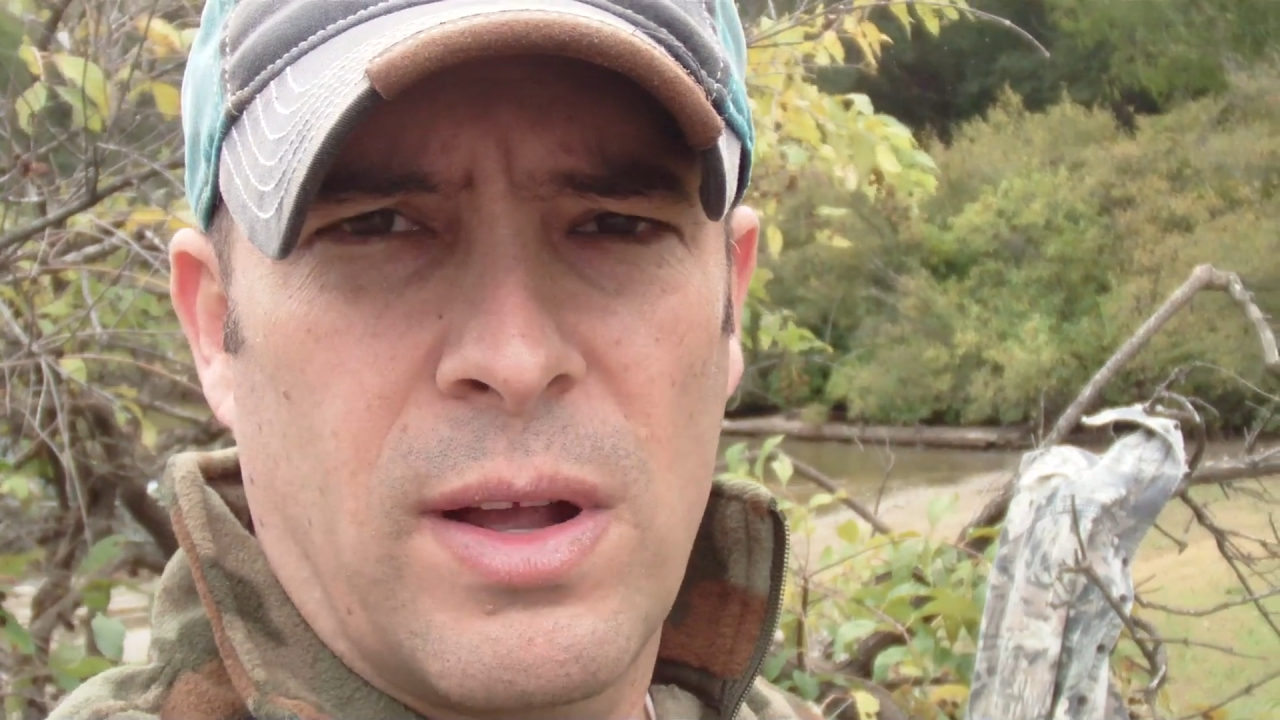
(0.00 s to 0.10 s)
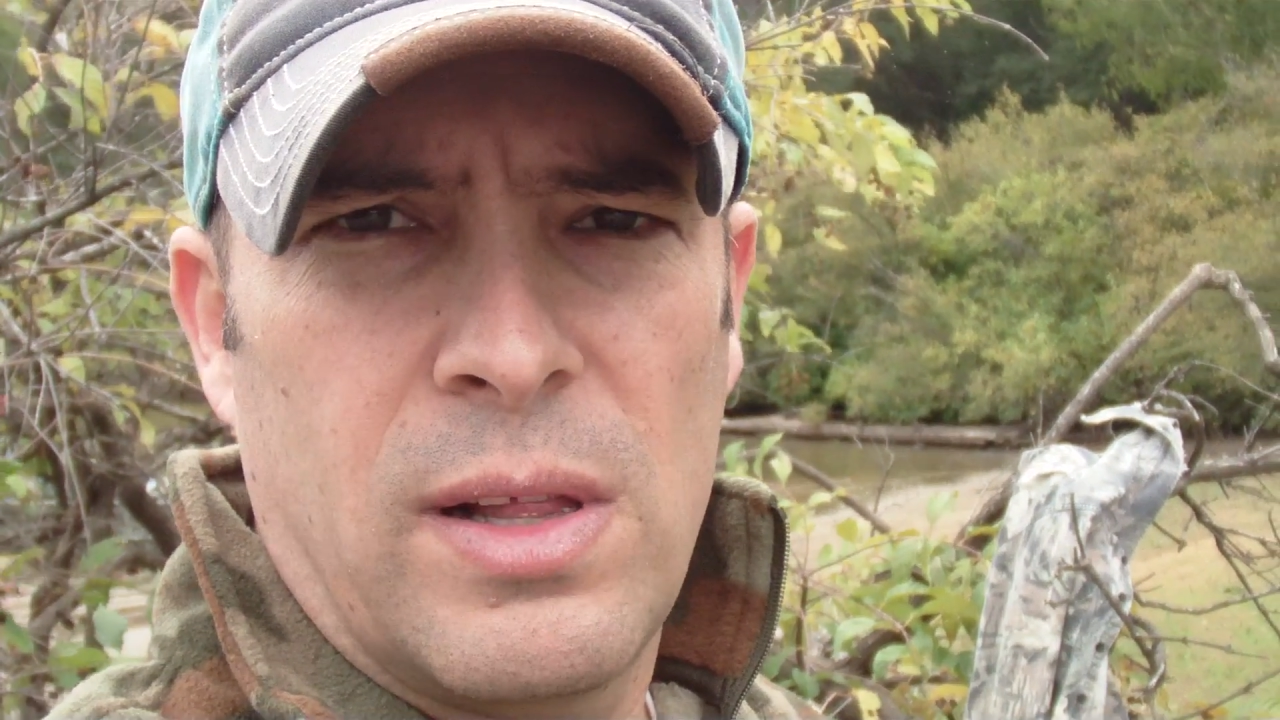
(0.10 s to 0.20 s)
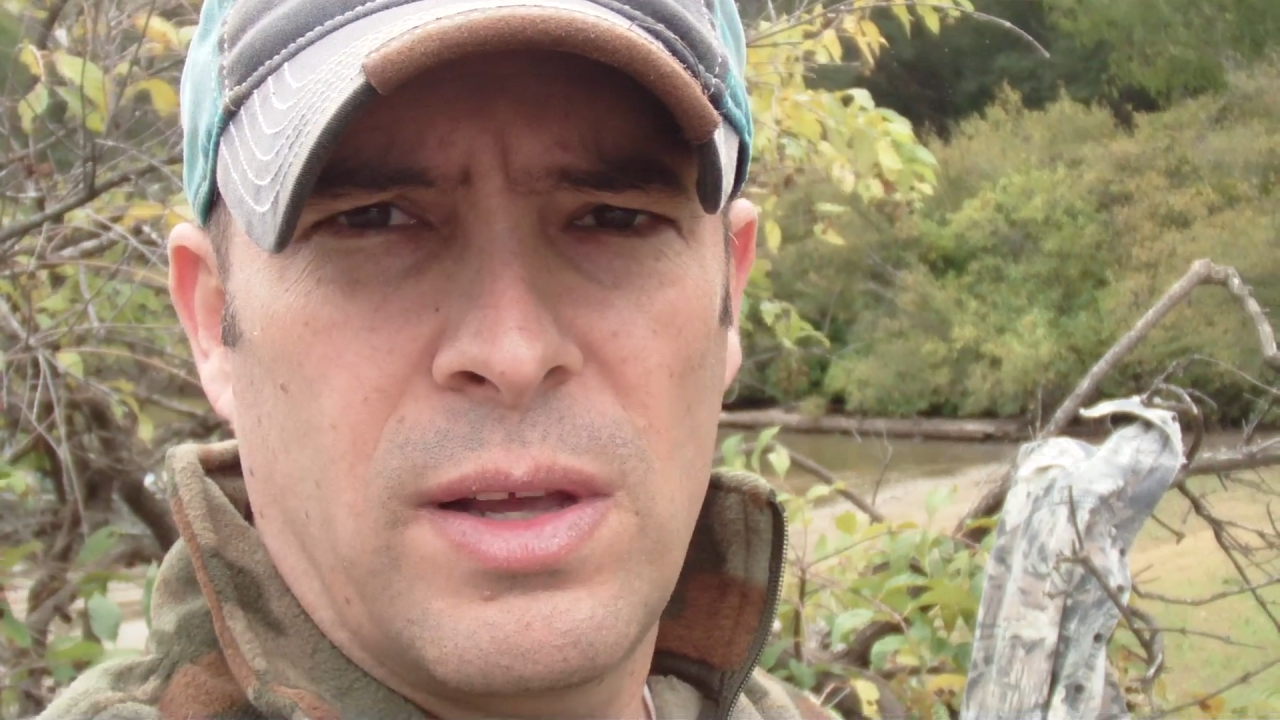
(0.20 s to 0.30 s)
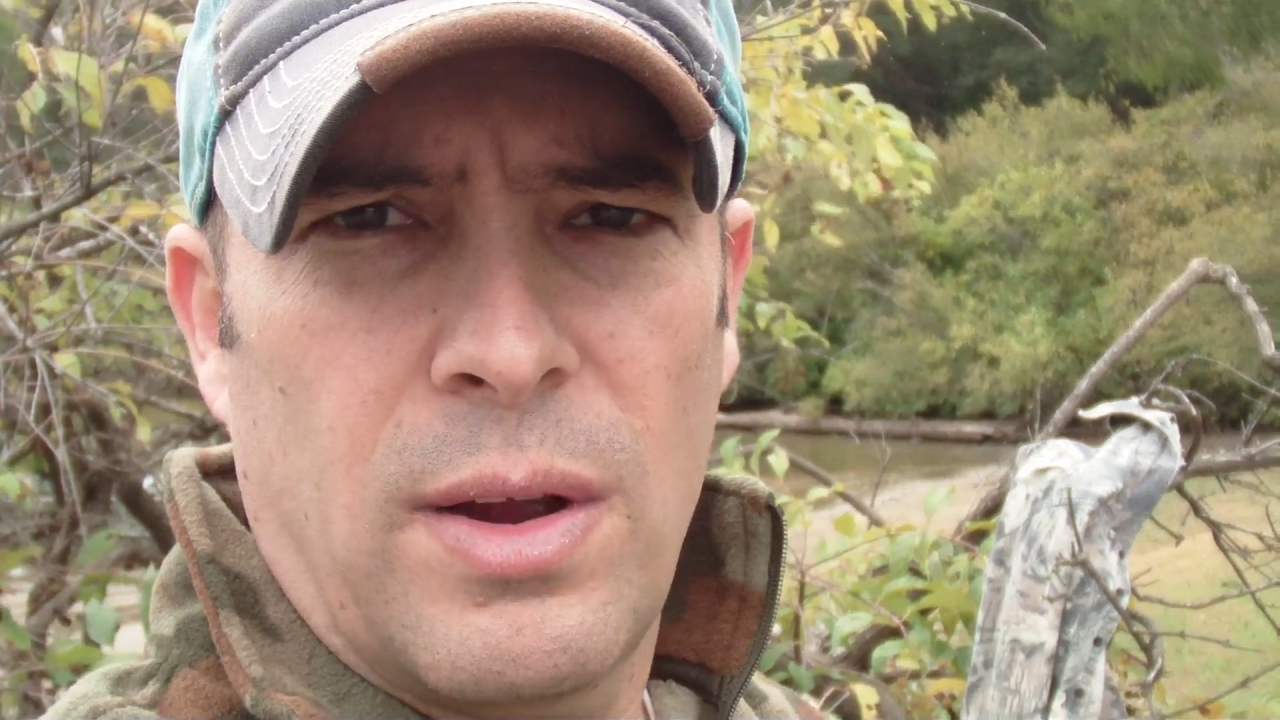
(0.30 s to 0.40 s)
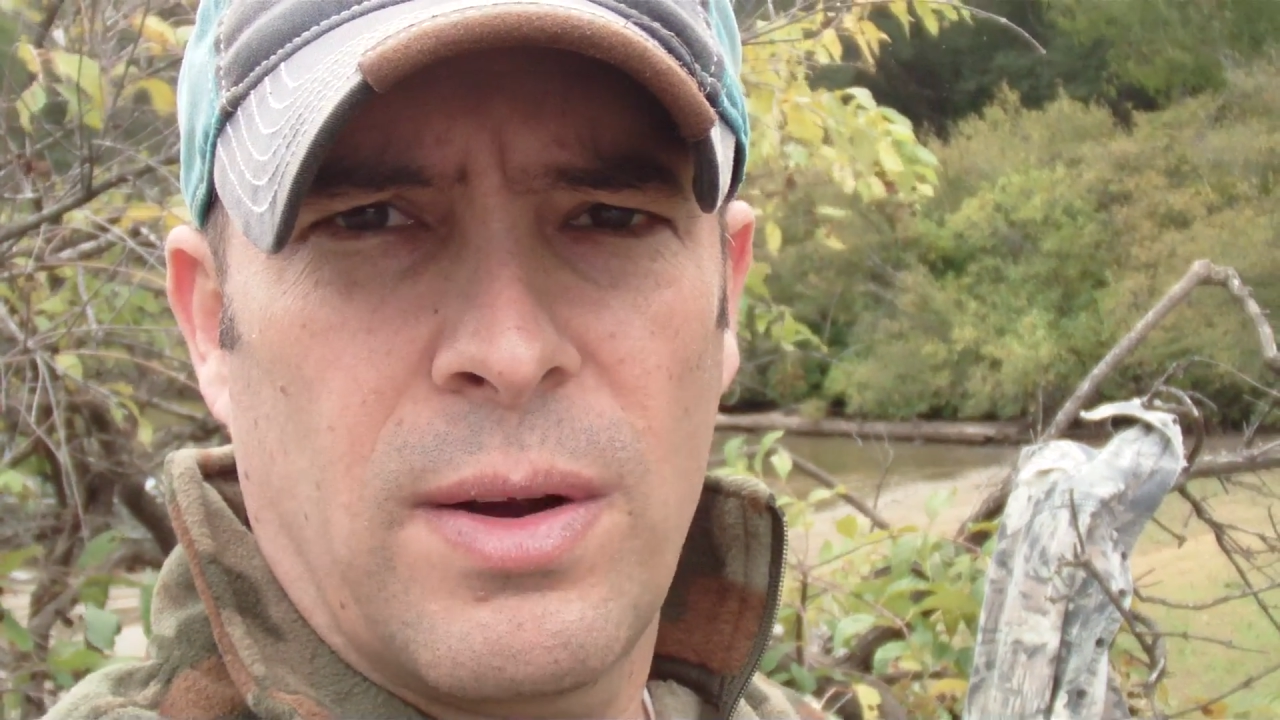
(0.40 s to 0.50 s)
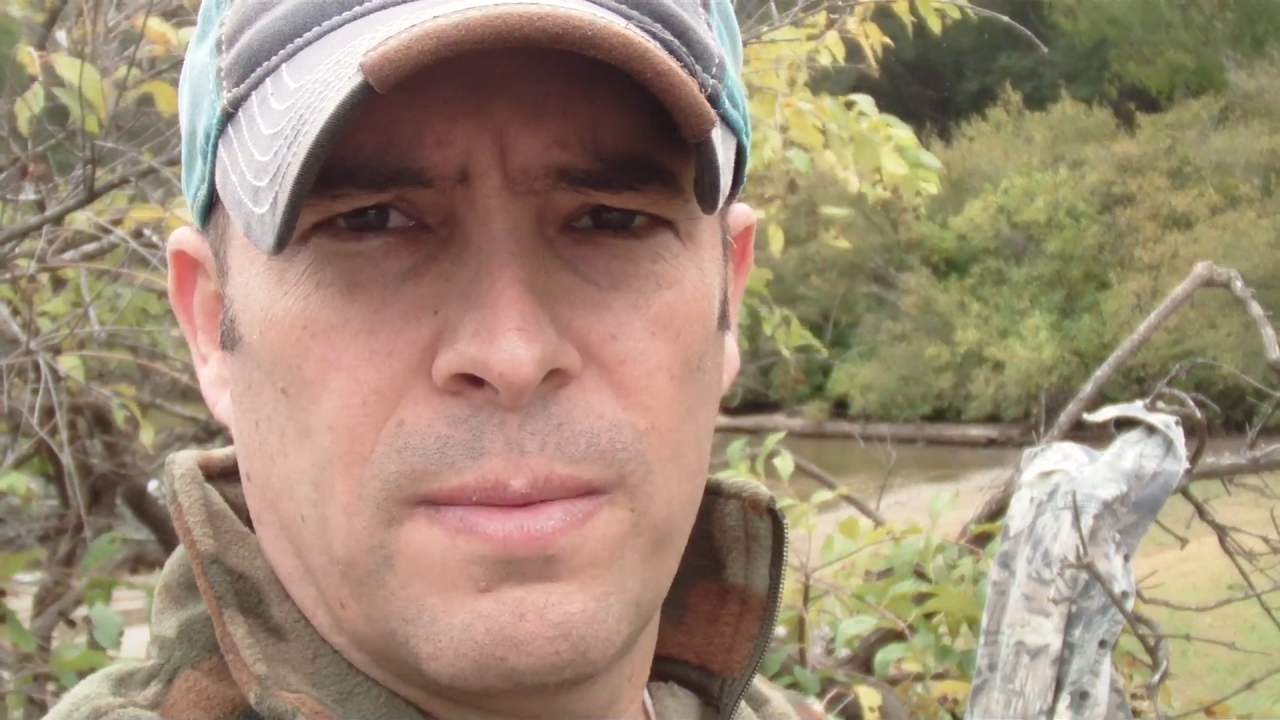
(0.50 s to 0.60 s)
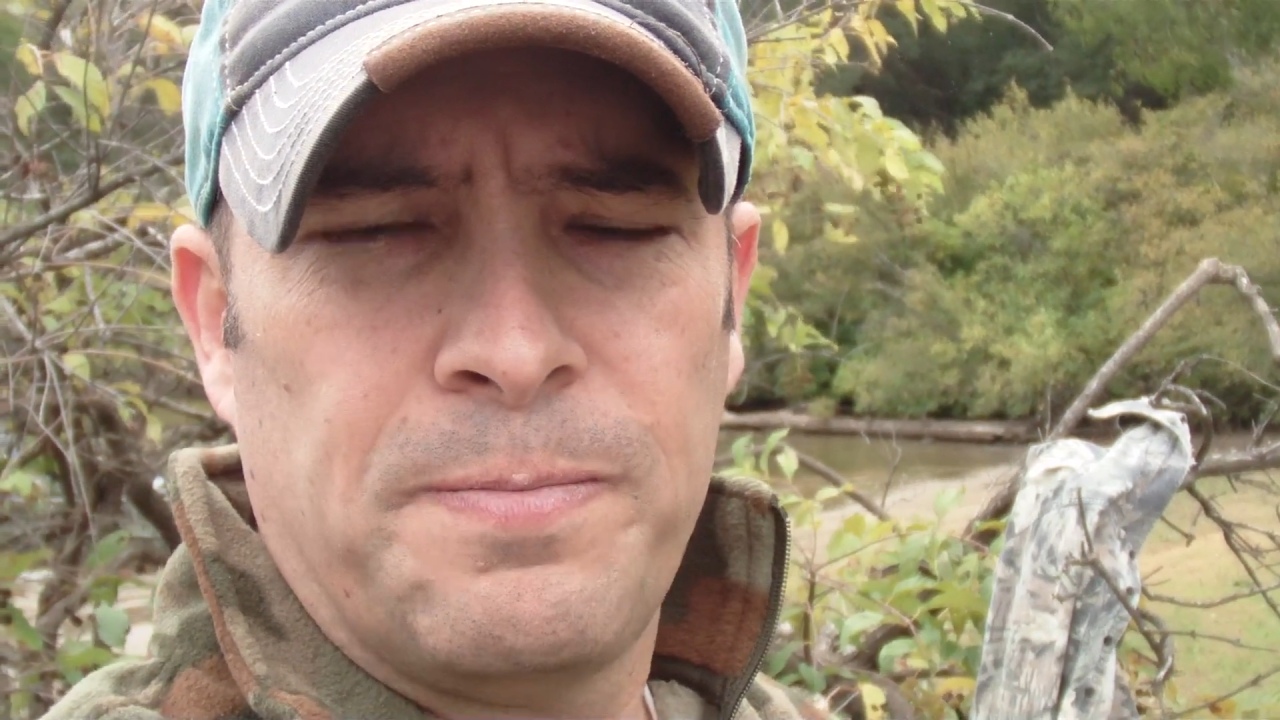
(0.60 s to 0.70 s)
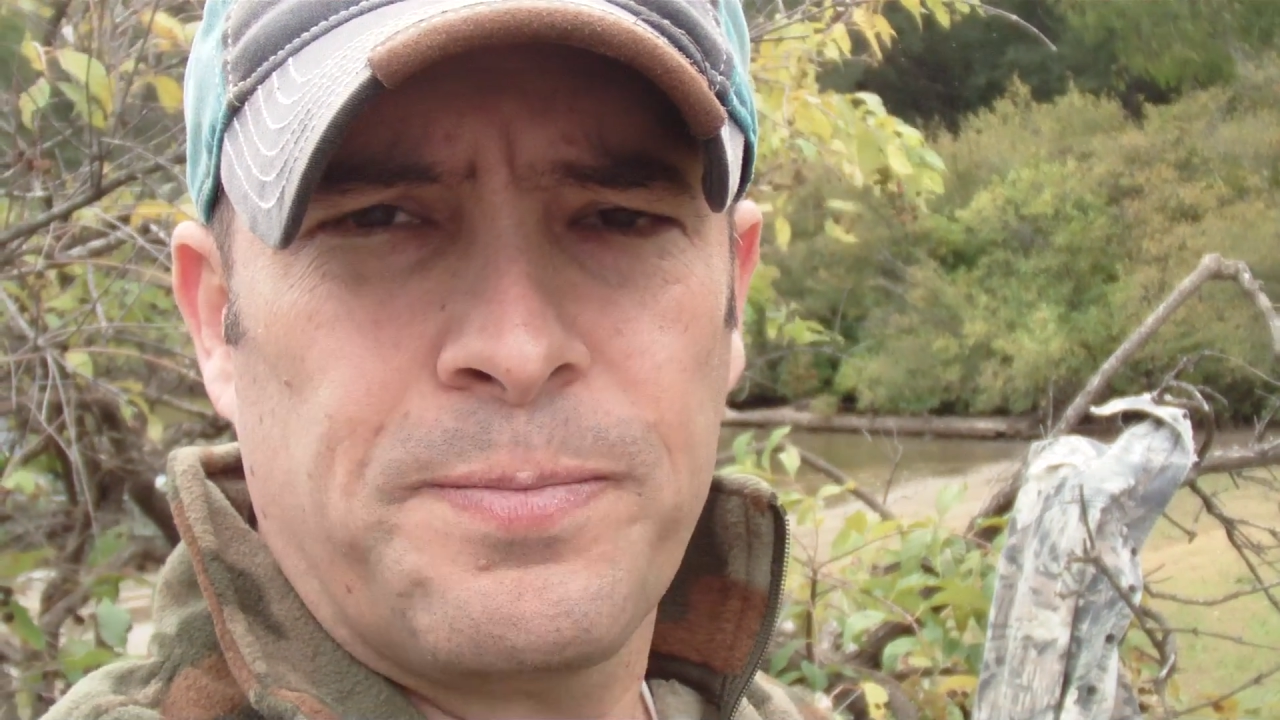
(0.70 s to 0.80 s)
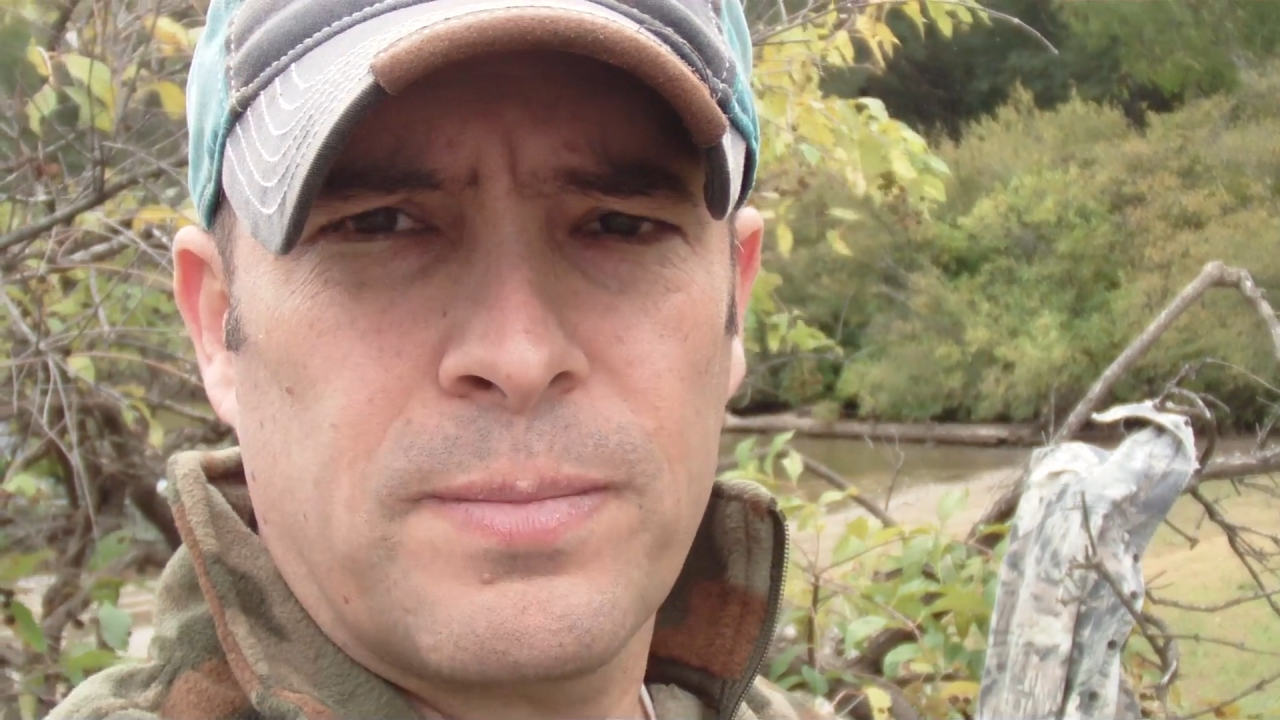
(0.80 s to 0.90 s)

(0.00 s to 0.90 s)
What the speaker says: clear,